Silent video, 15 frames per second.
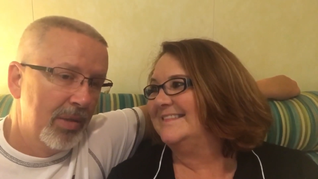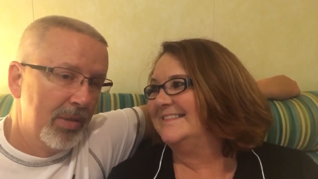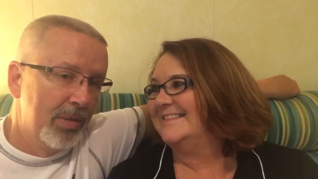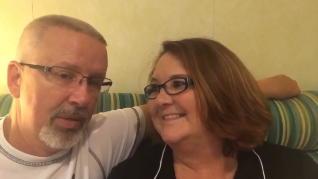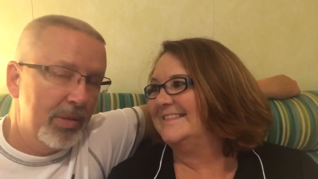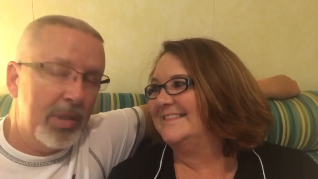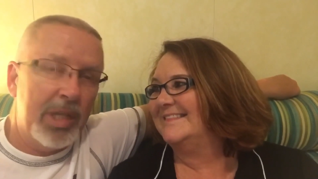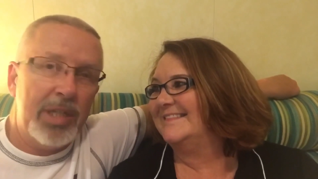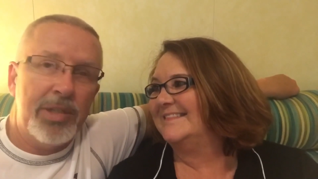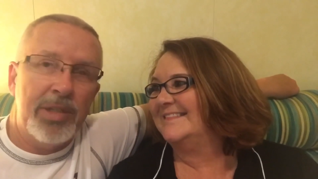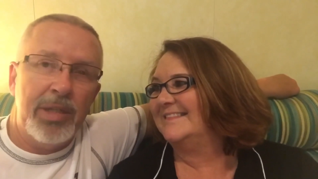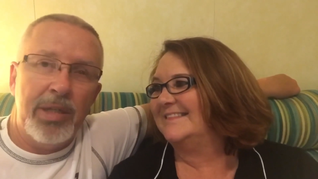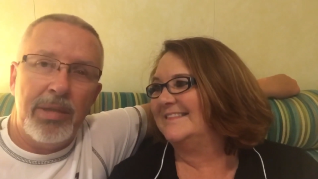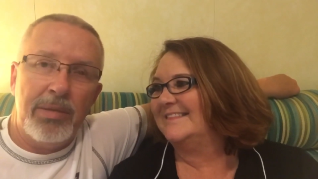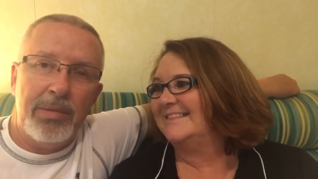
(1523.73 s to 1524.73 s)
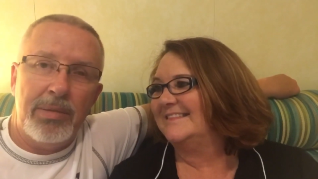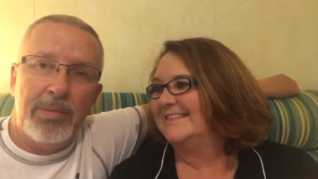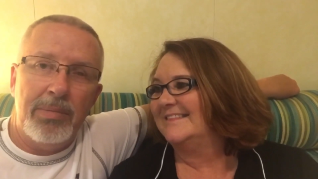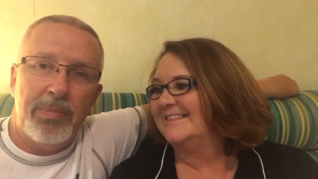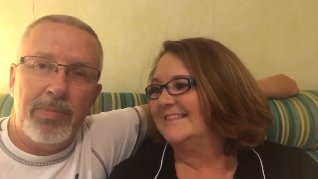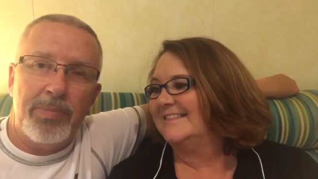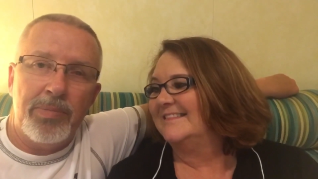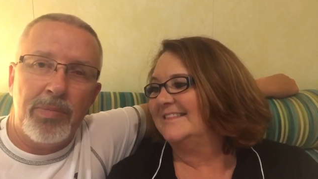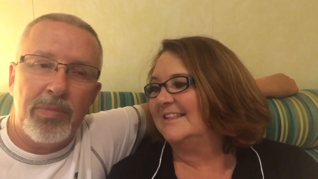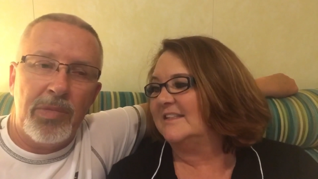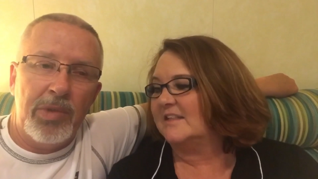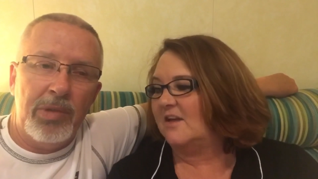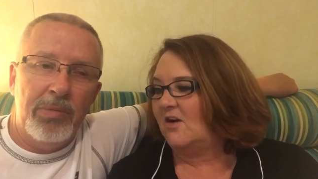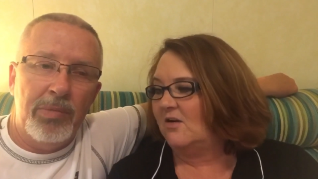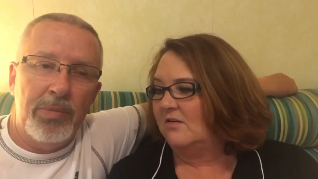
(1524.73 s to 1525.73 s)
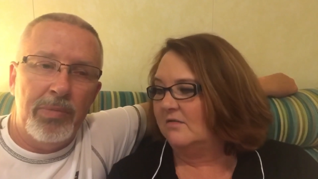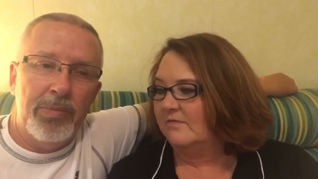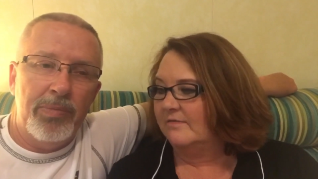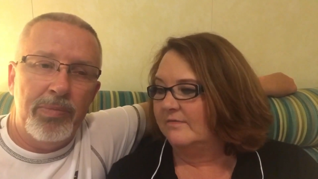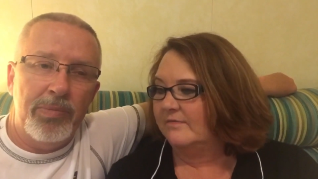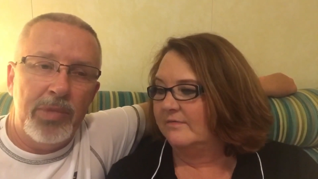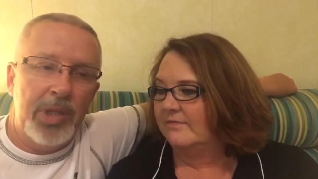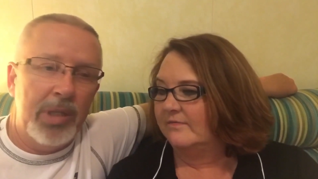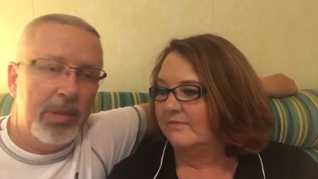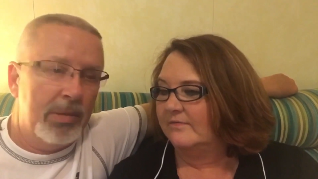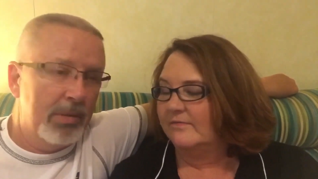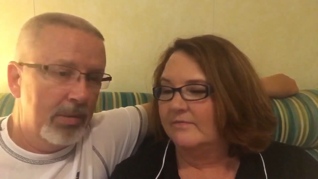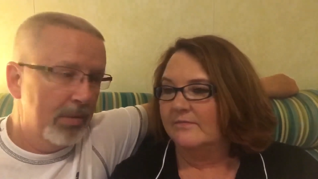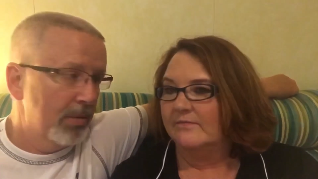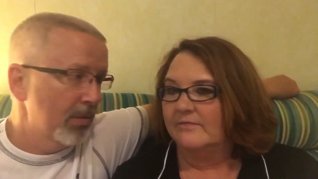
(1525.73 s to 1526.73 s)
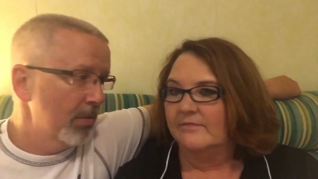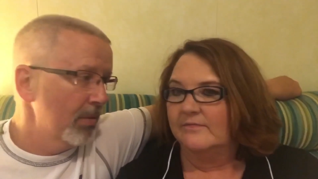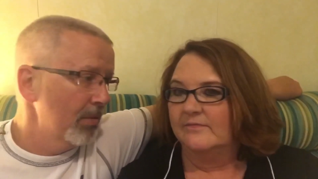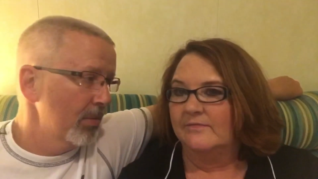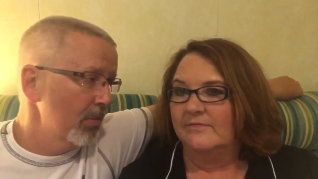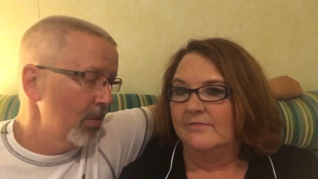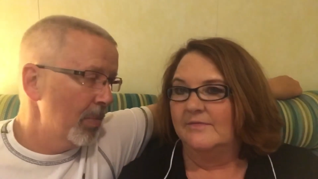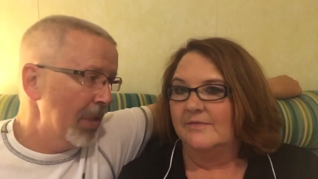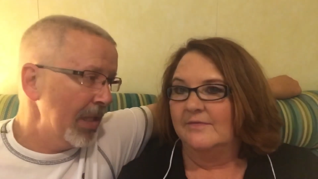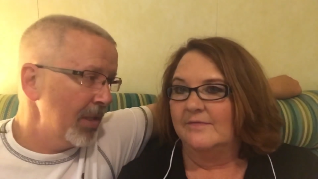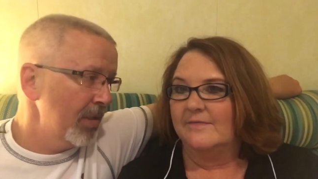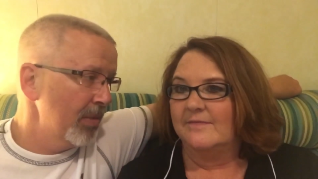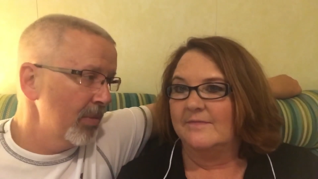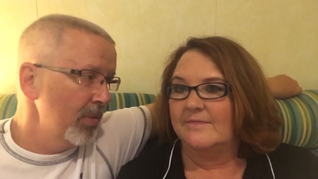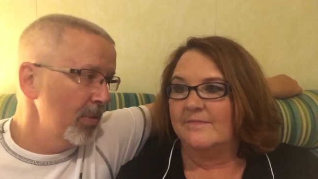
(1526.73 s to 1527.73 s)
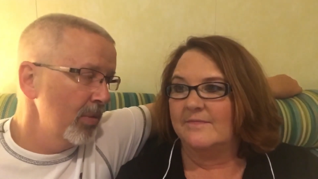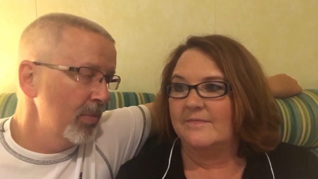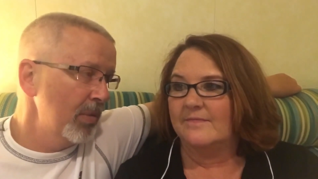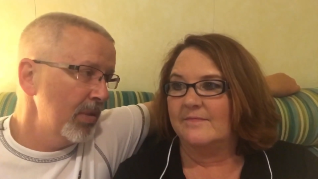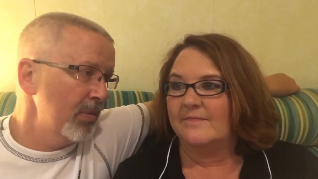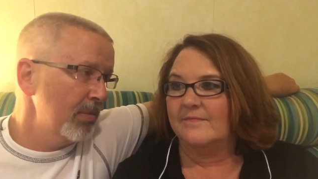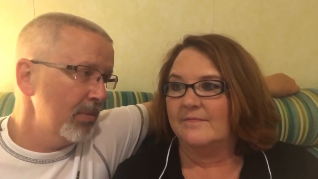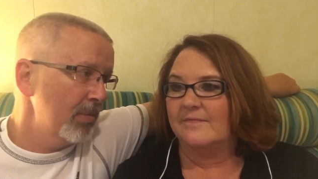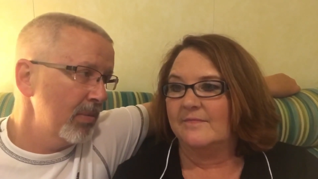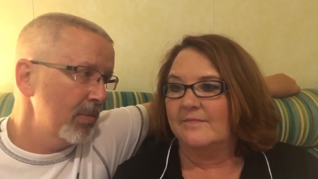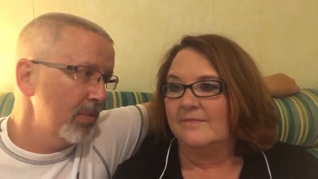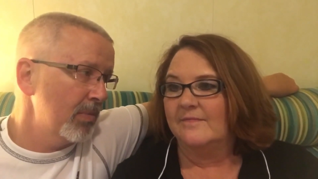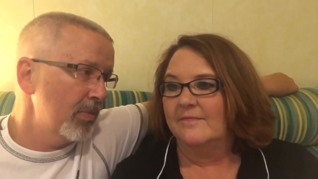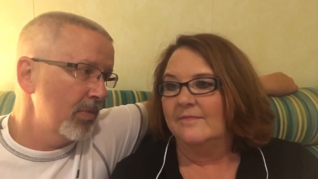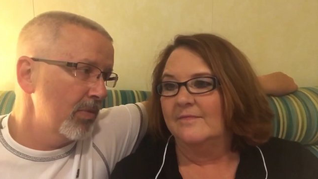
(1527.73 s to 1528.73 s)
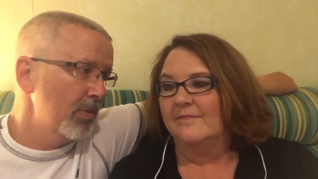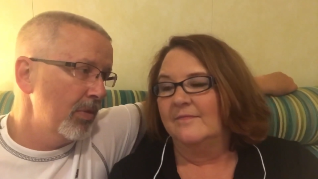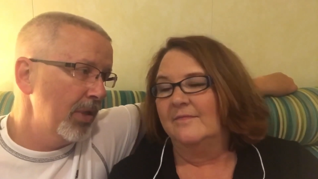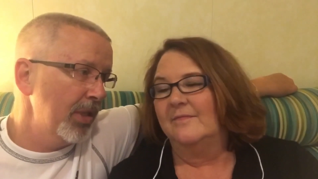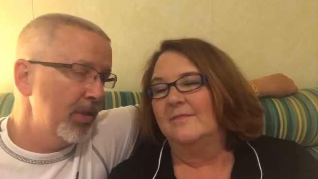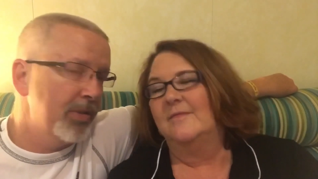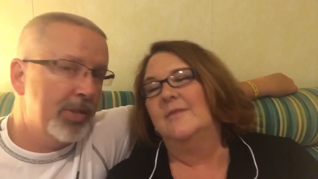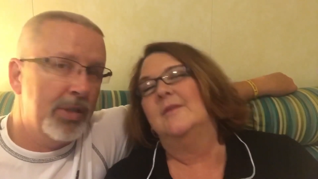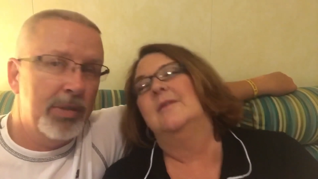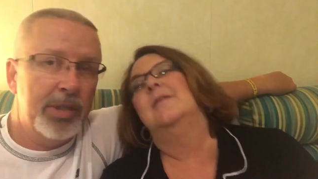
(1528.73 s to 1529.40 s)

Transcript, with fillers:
Speaker 1: So that's it. Is that all? Yeah. We're back in the room and we're ready to turn I'm